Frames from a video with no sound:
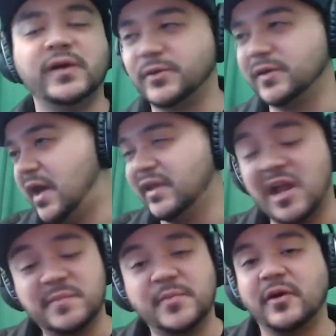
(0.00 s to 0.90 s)
So a lot
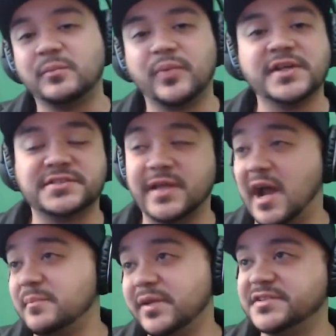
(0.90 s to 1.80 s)
of people are impressed that
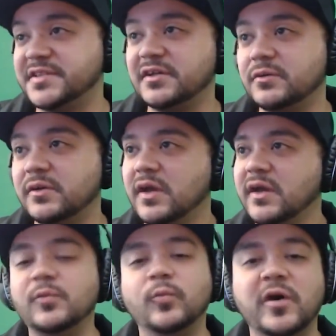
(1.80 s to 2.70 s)
I play Zeku
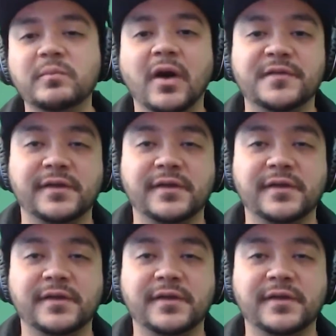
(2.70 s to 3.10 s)
in 1 month.